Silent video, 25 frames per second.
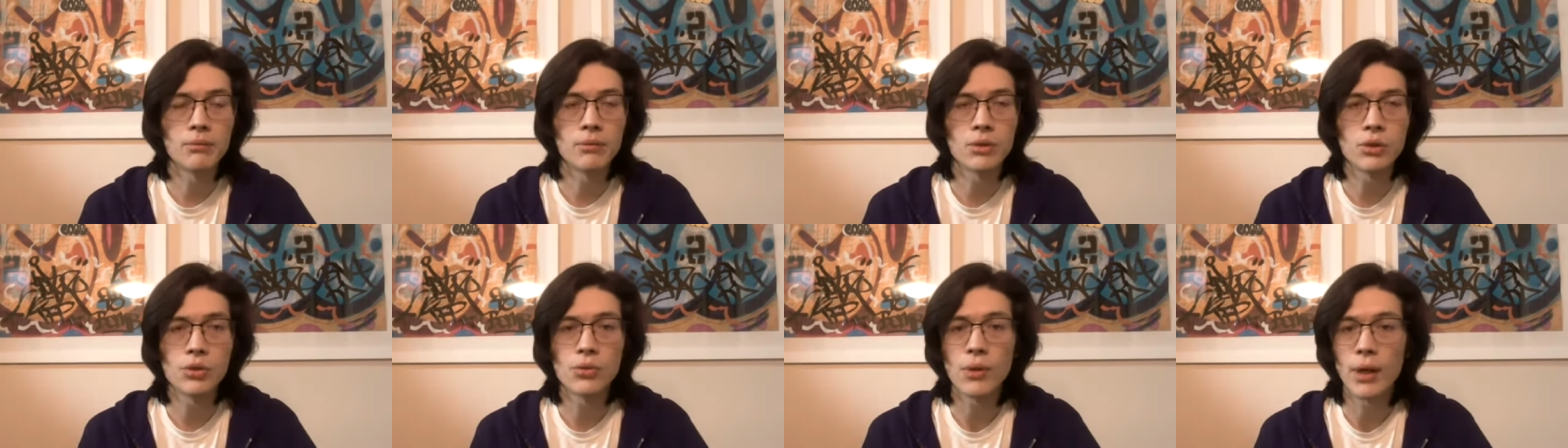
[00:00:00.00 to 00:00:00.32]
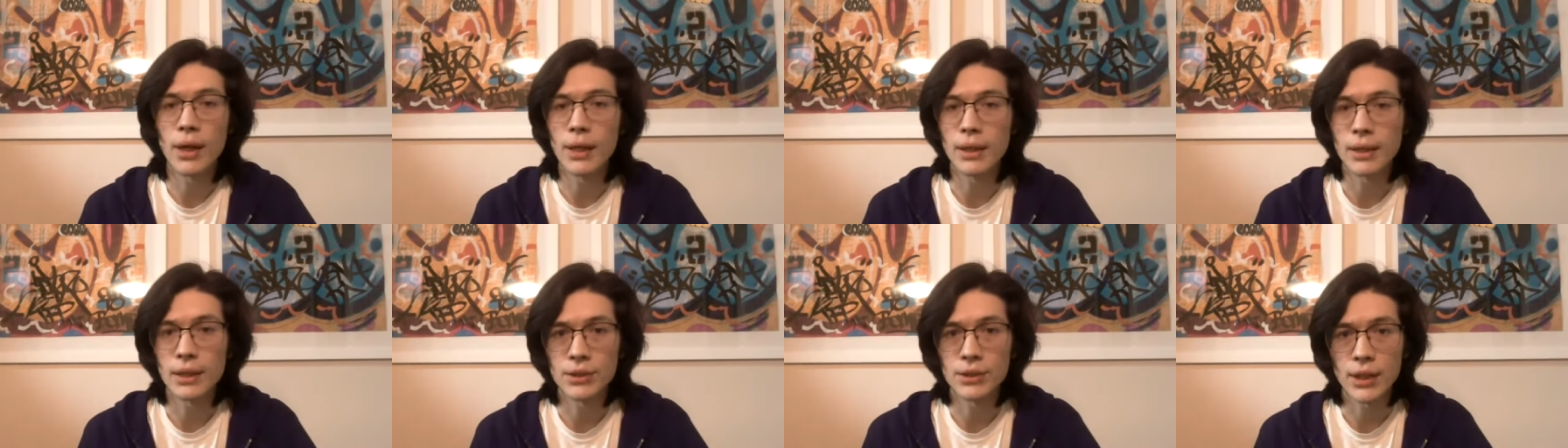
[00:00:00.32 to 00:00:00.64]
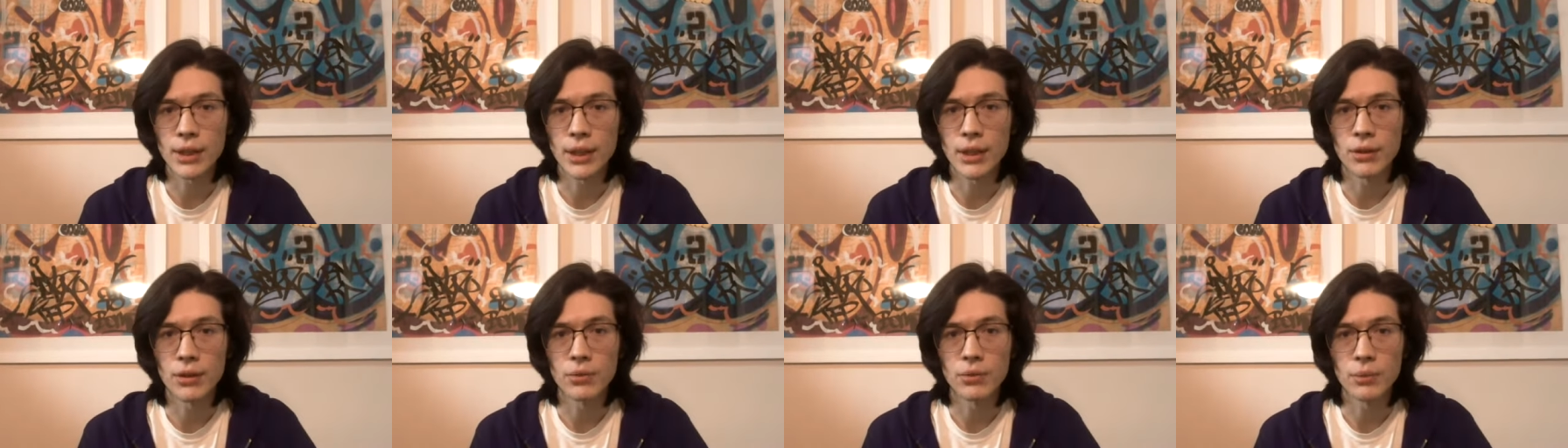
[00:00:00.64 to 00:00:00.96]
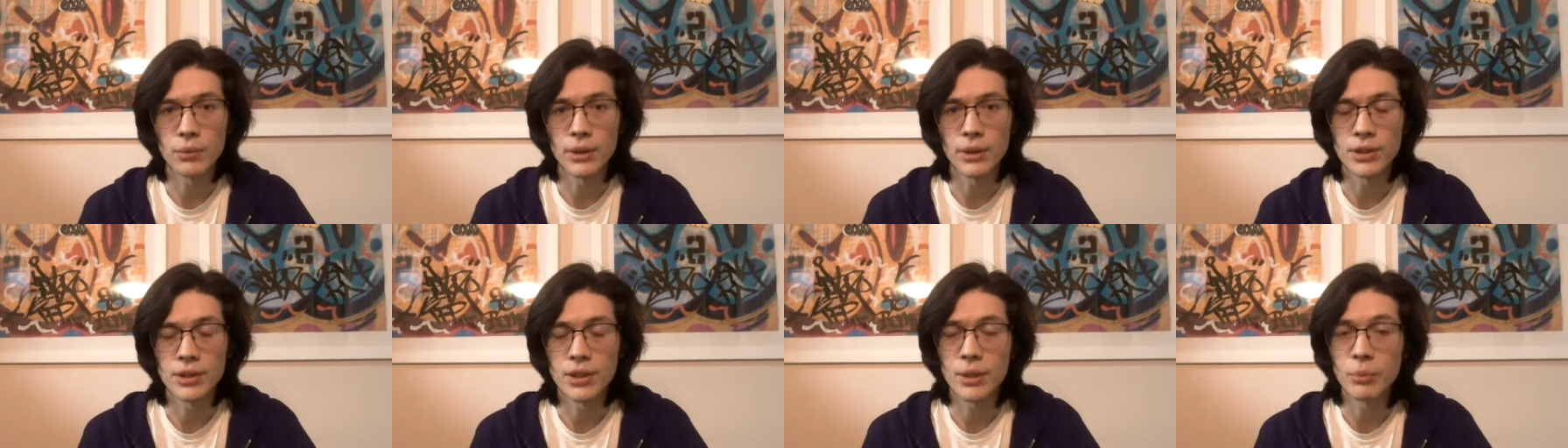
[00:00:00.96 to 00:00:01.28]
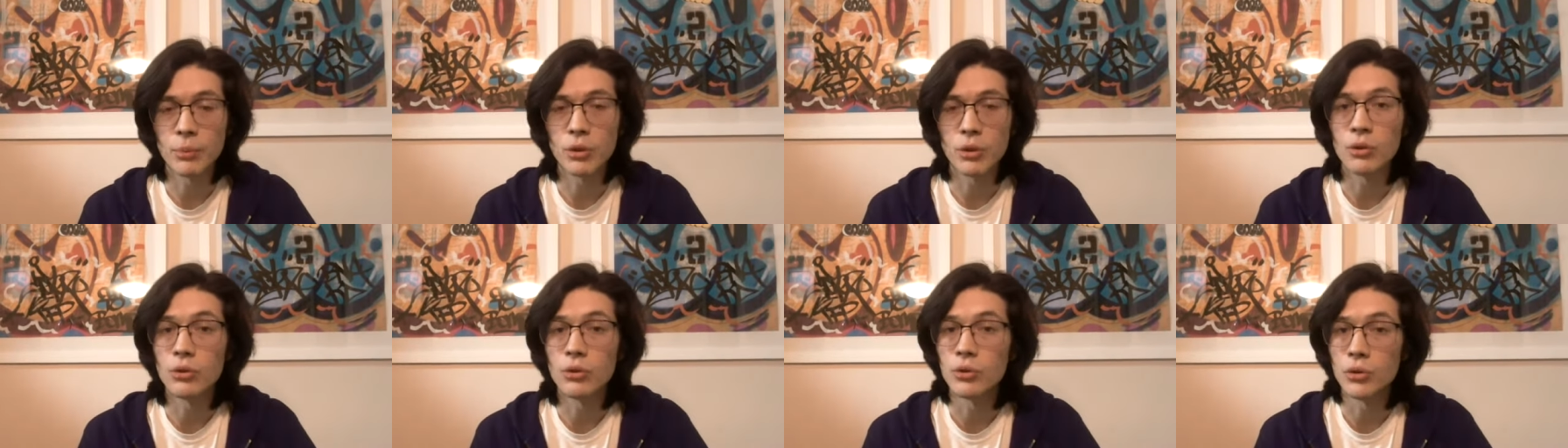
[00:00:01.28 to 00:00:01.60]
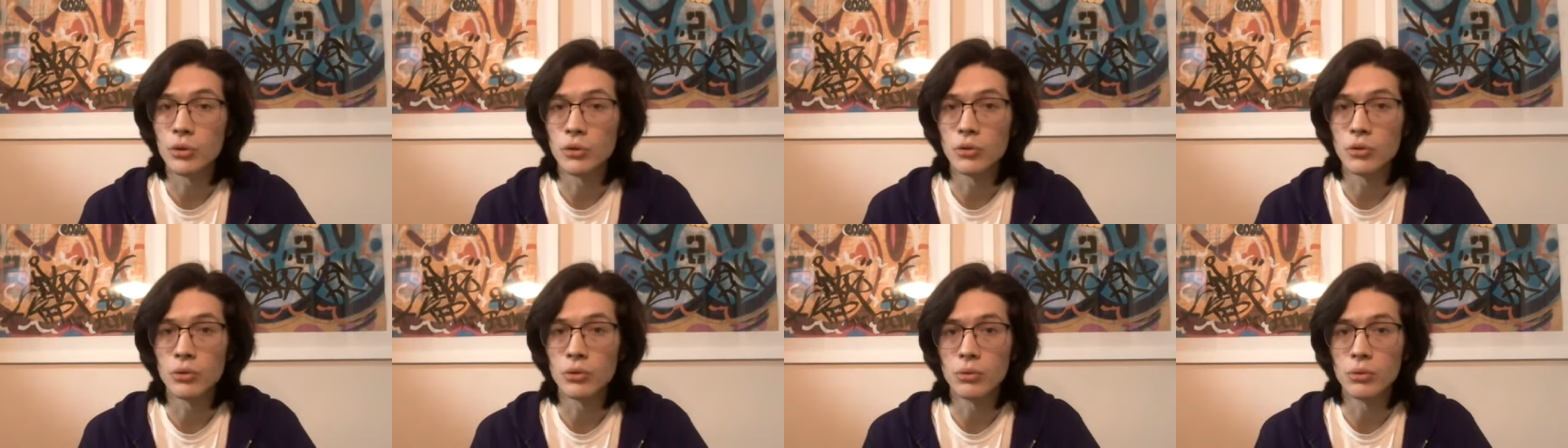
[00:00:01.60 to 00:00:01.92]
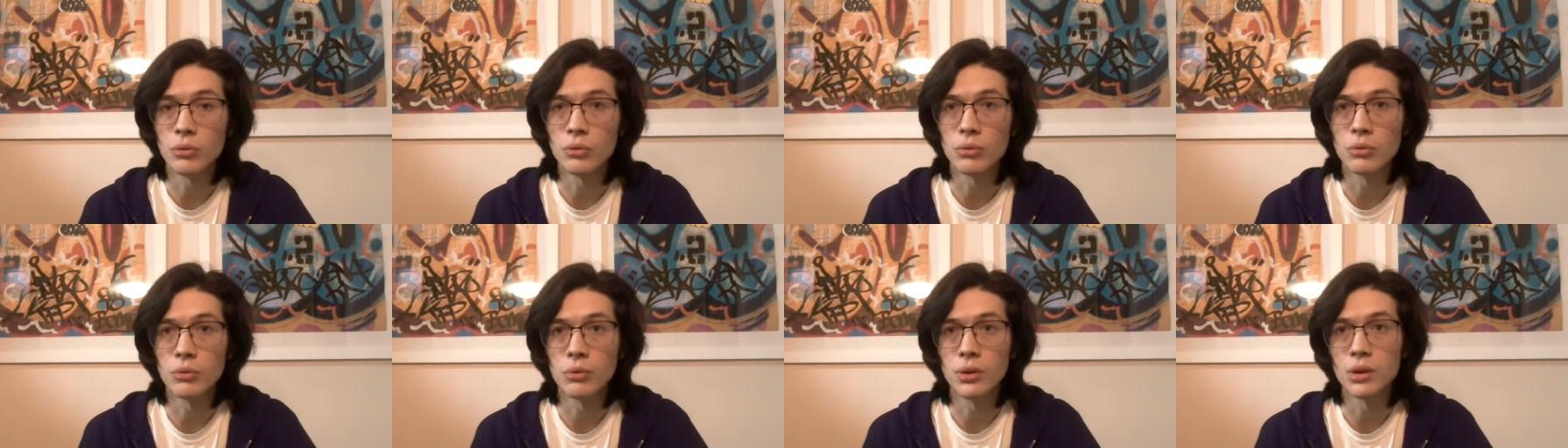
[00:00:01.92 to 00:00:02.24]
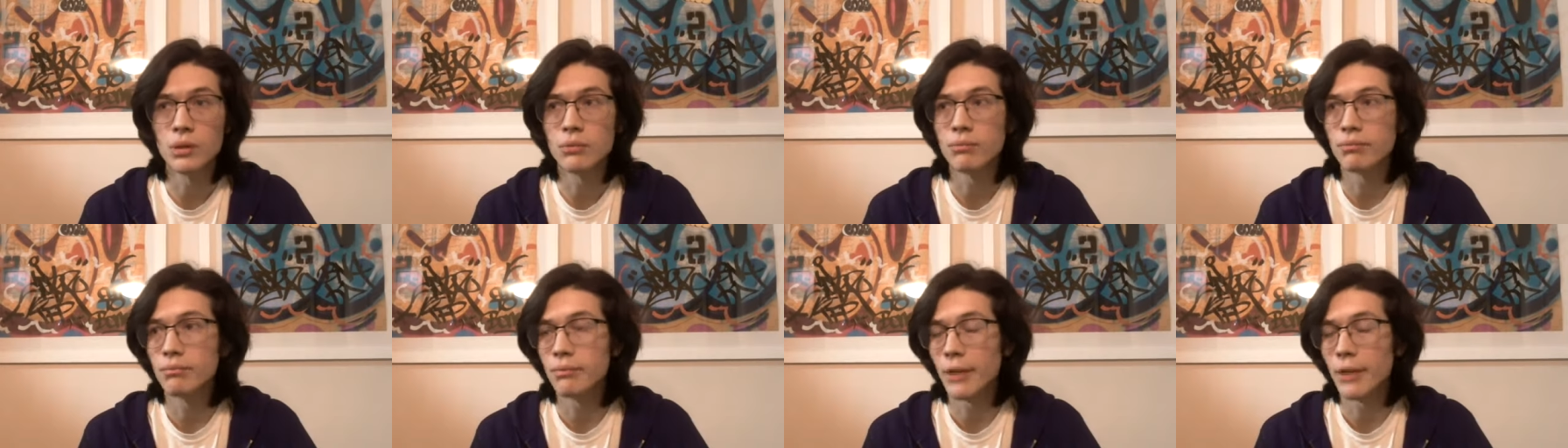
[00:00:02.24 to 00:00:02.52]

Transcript: trying this out with someone who you